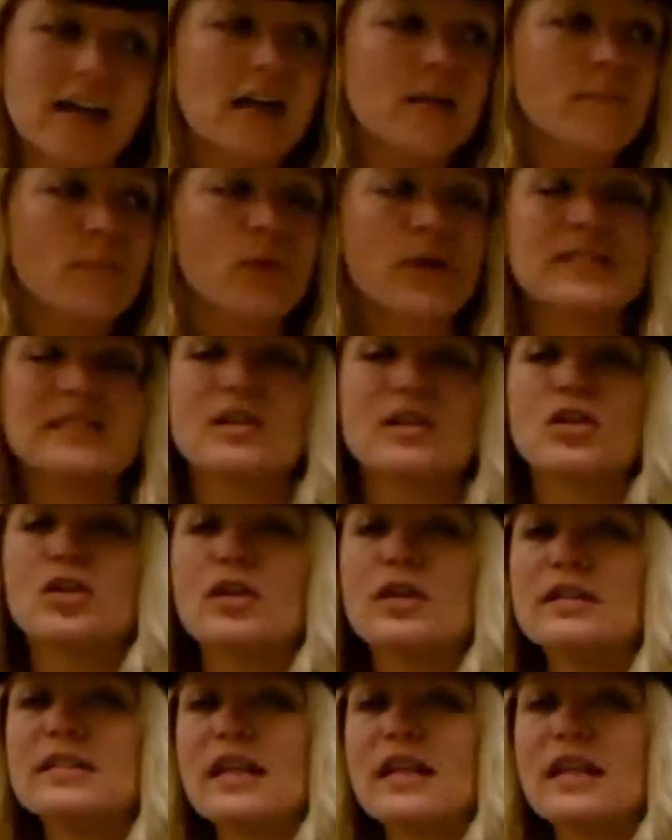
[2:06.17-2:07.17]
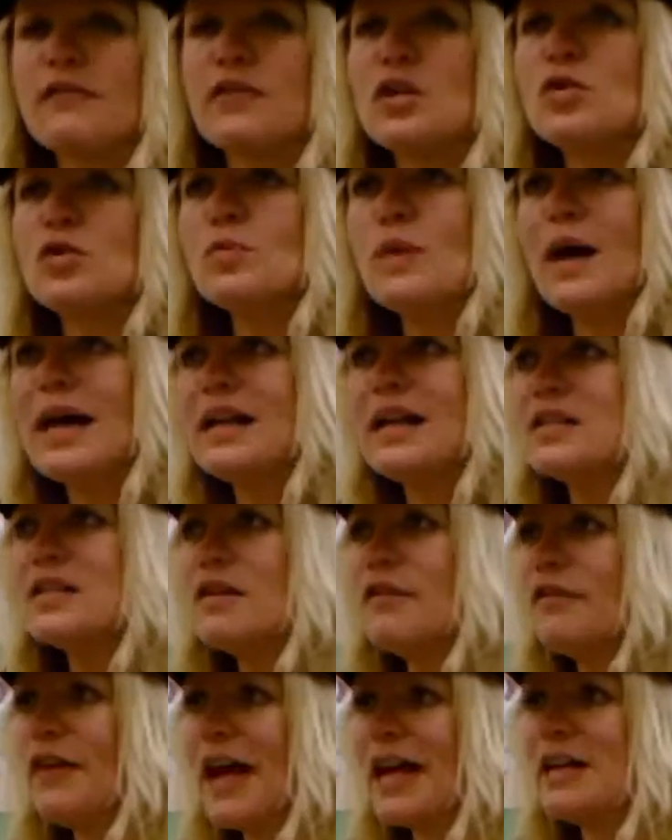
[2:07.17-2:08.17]
Boys and girls, if you wanted
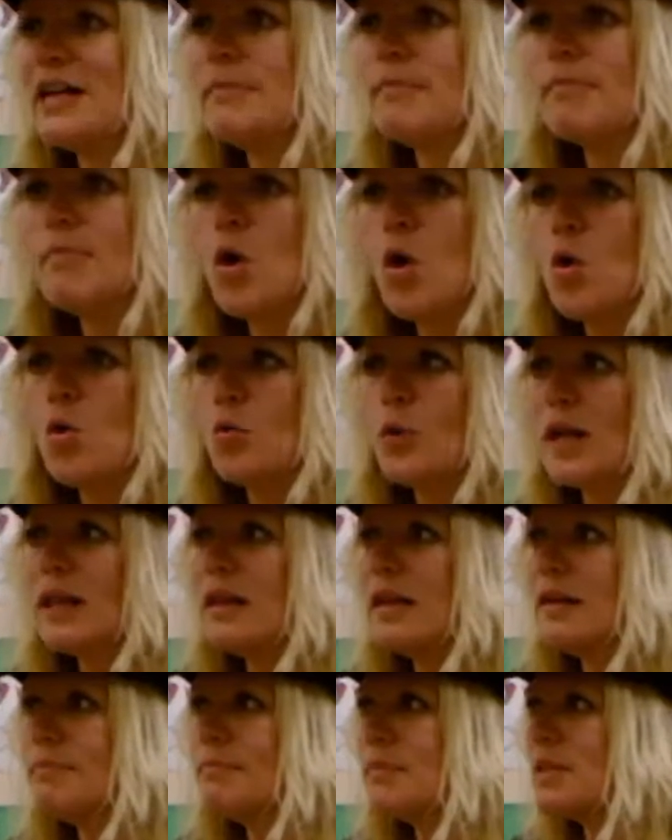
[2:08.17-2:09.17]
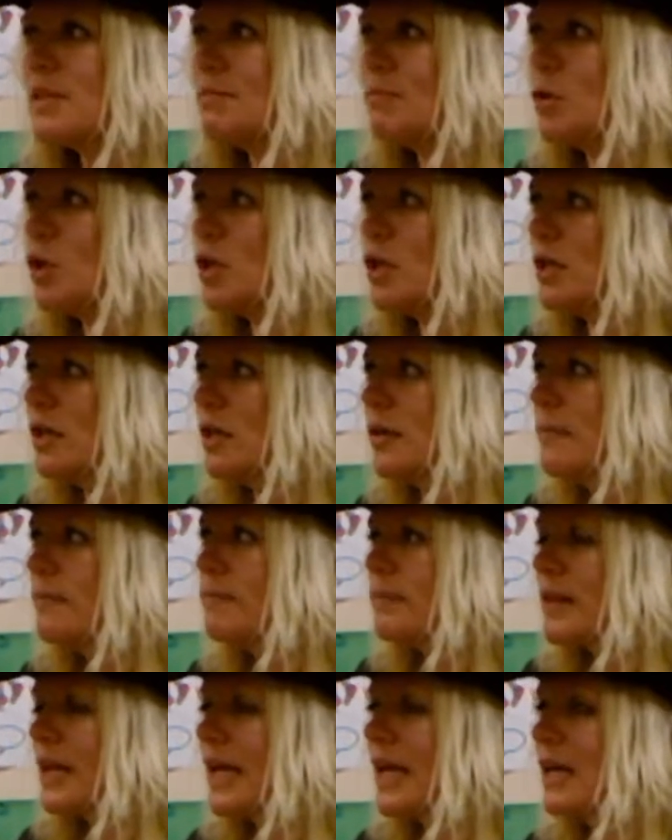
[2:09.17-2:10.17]
to find a Mo Willems book
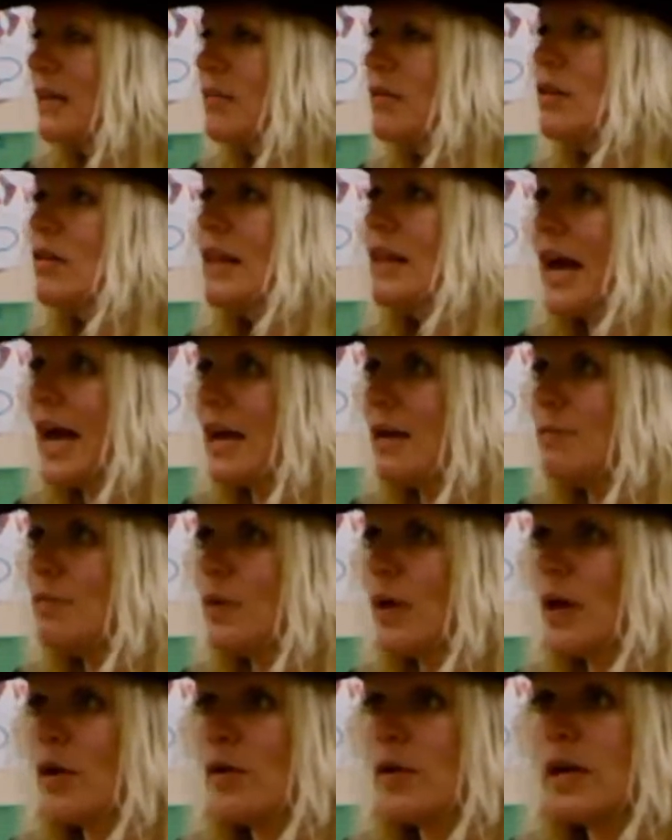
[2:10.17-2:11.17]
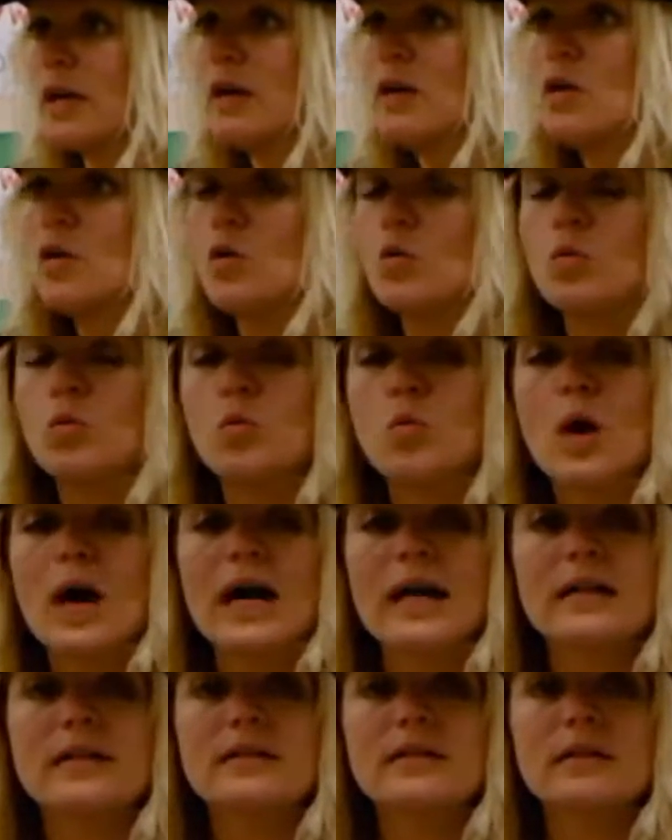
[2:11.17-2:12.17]
in the library,
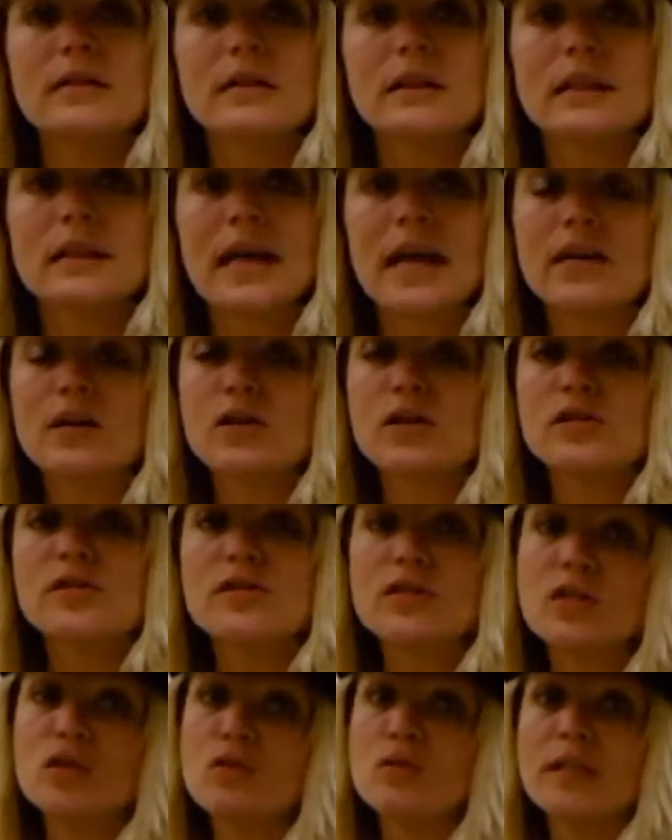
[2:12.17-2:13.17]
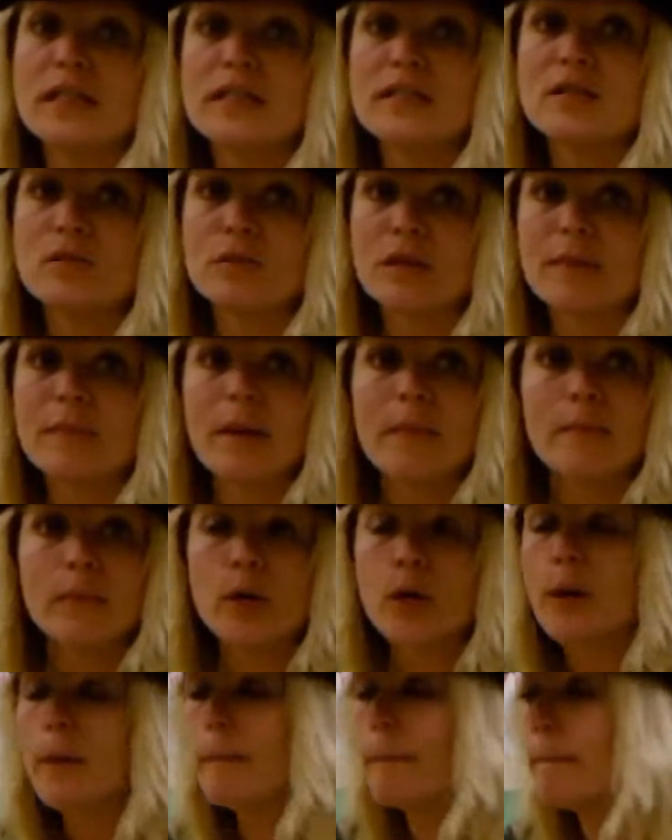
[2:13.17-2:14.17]
what letters do you need to
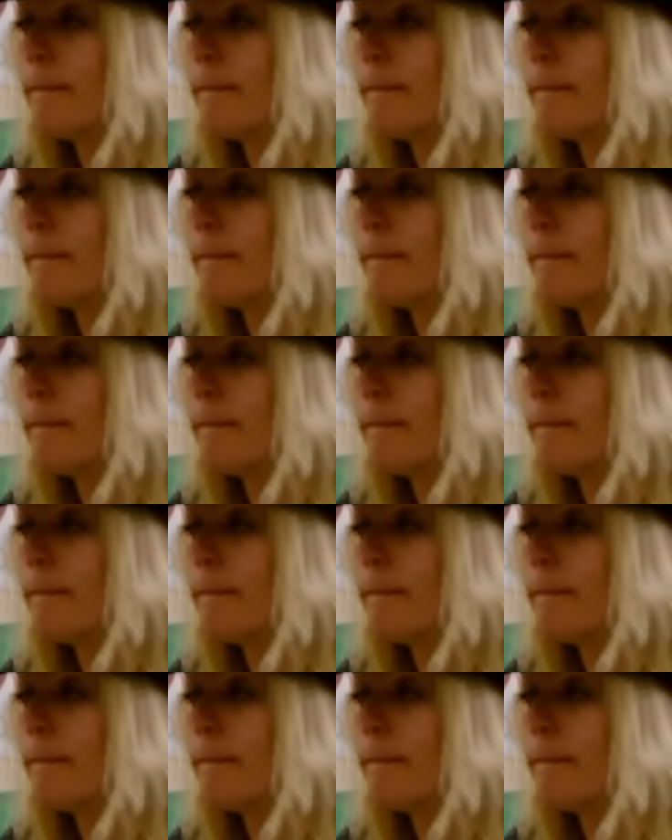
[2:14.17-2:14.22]
remember?